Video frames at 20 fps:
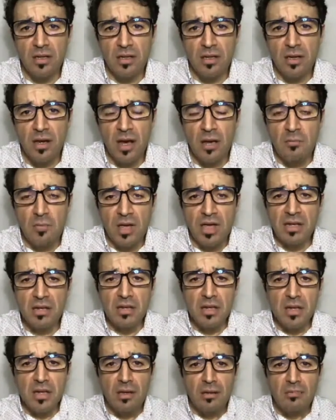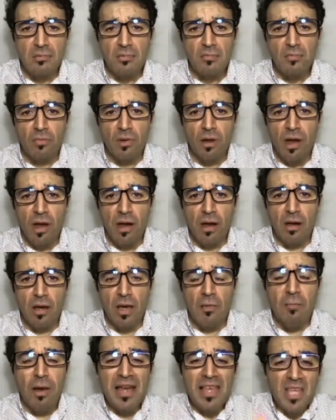I mean,
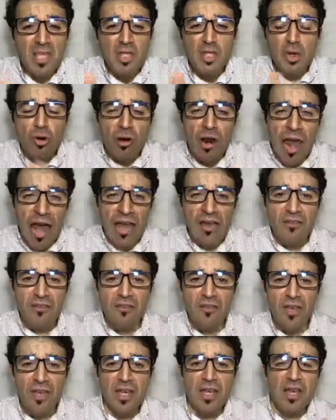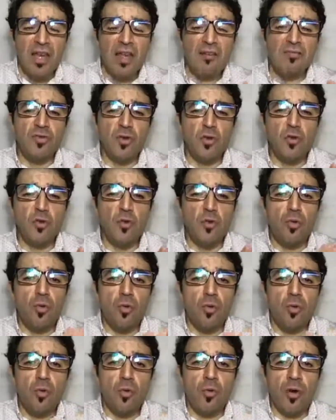imagine your life if you
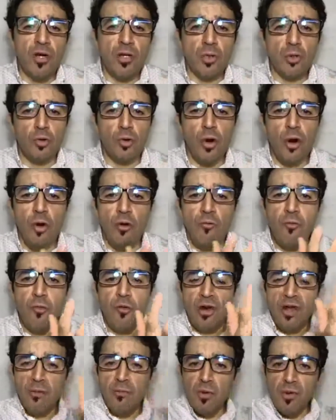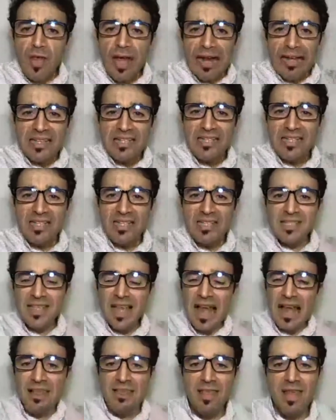were to go for hemodialysis, and
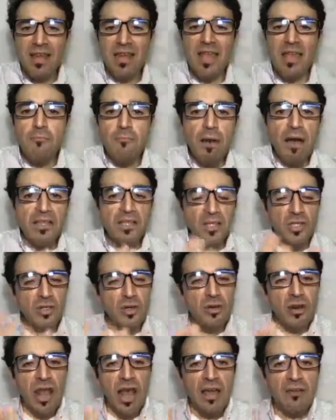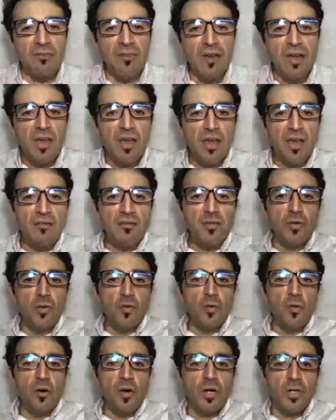then imagine your life if you
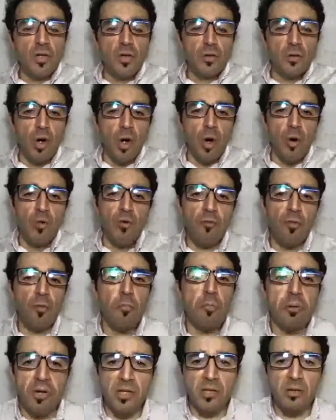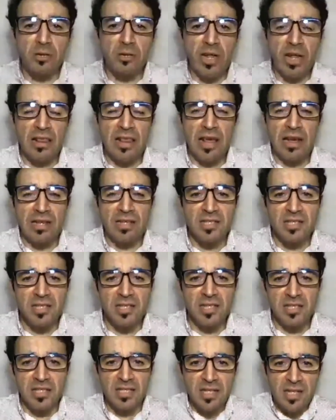were to go for peritoneal
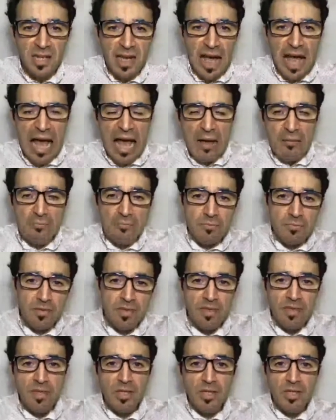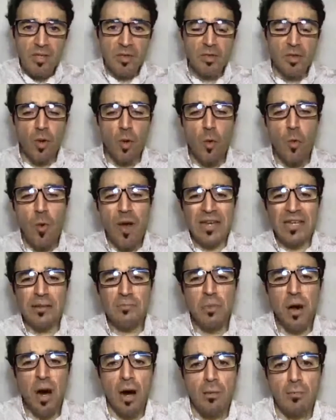dialysis and, you know, weigh them
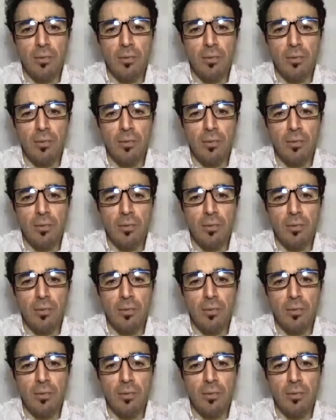up.